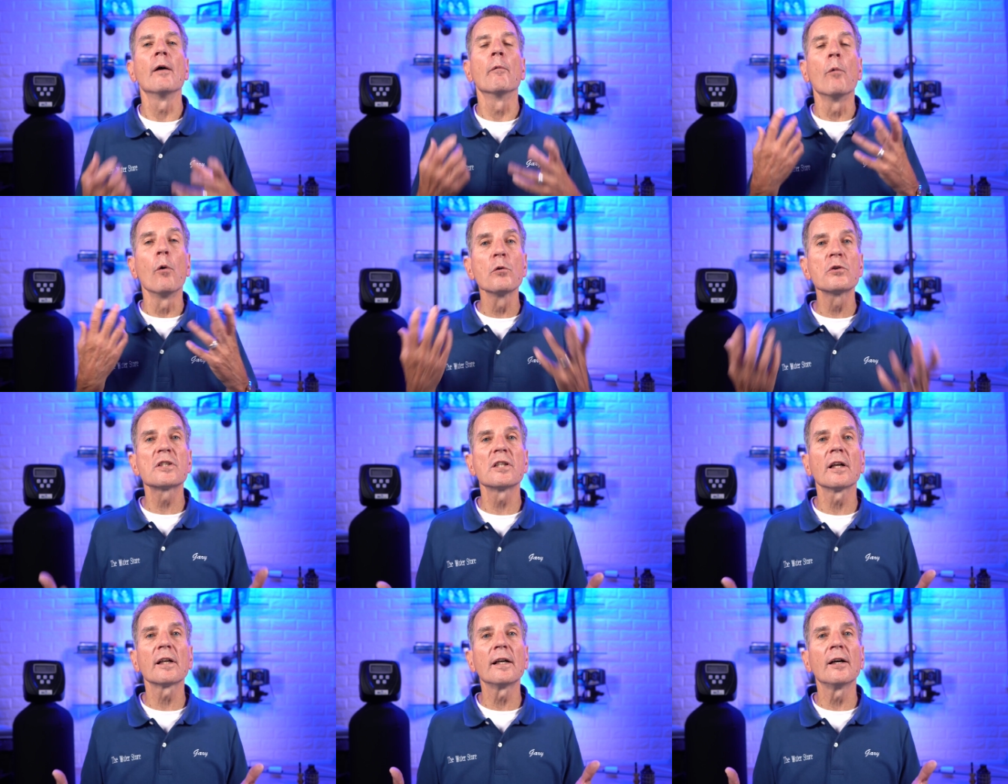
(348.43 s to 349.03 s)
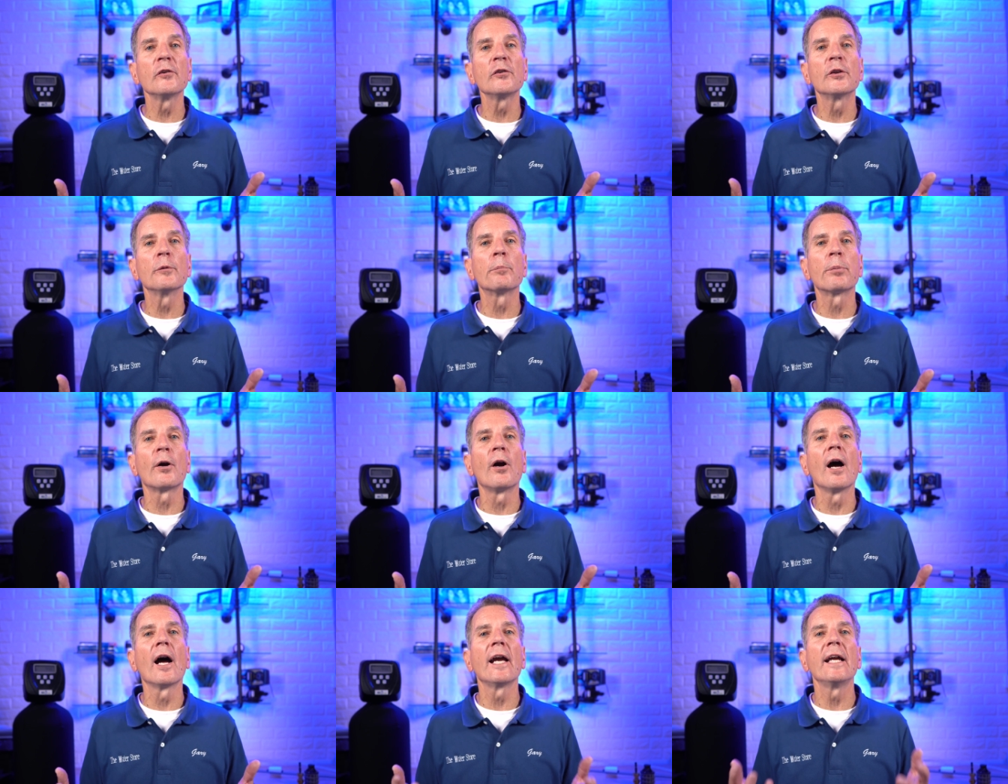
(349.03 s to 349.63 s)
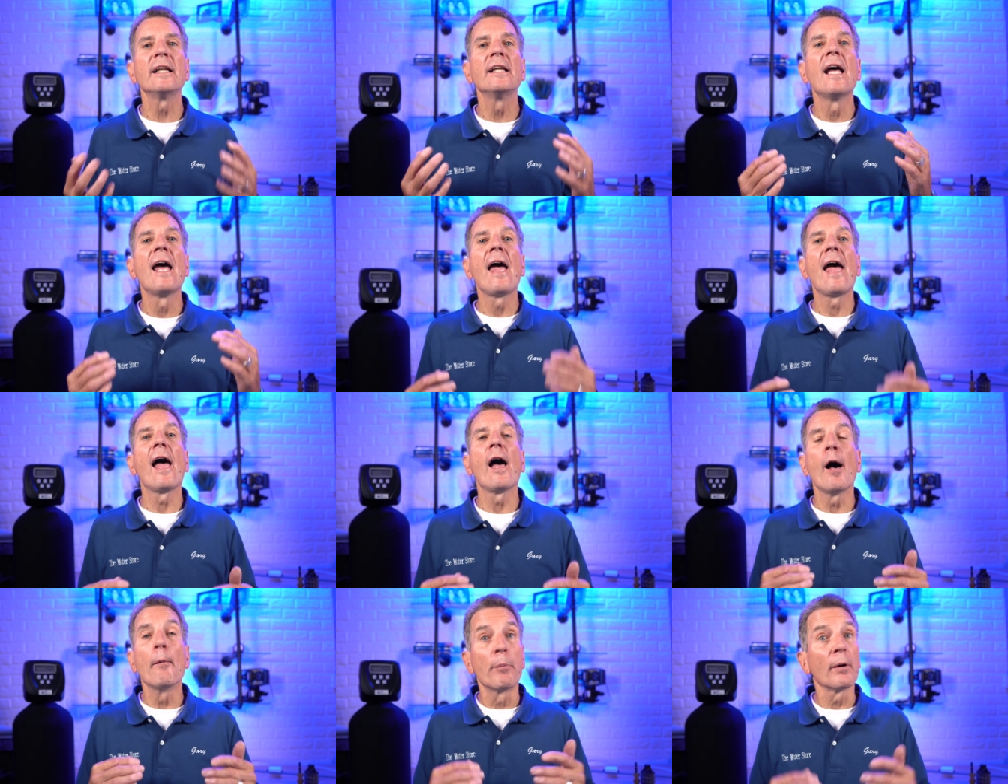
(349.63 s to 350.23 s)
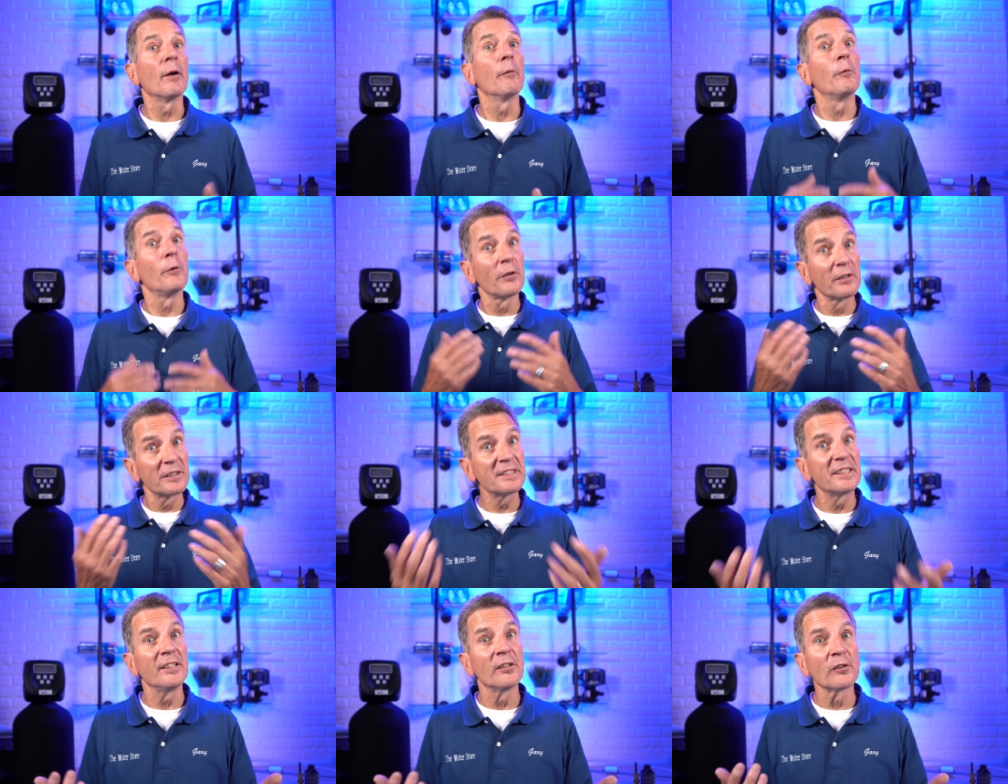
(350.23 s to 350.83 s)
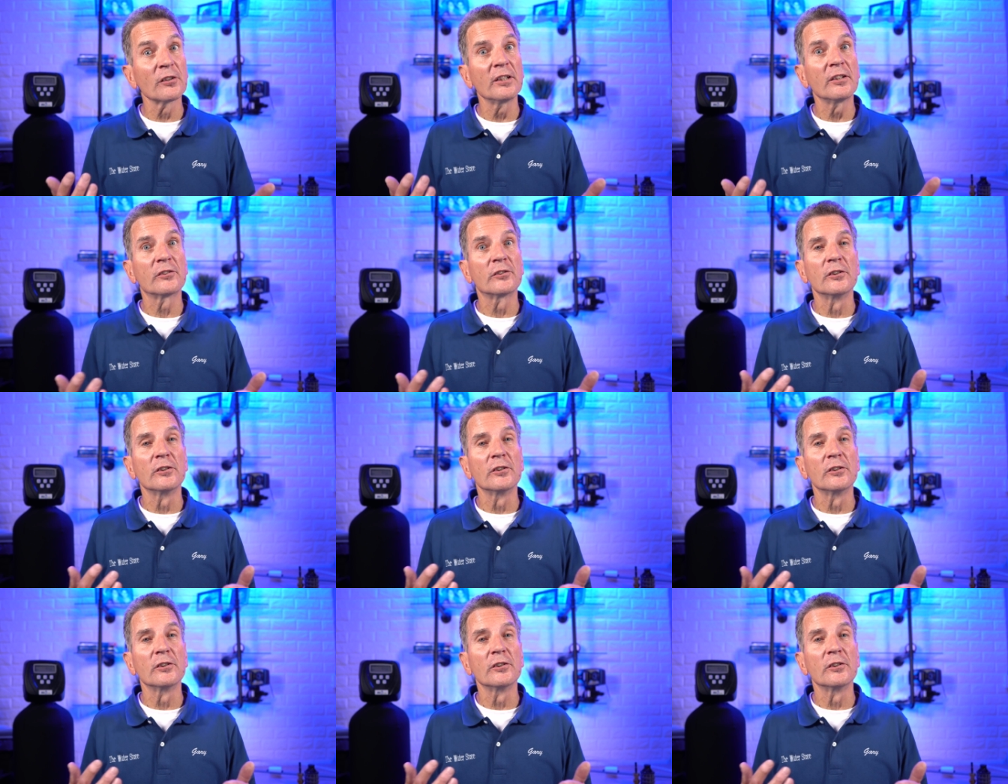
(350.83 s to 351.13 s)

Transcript: It won't suck out the brine, uh, but it will still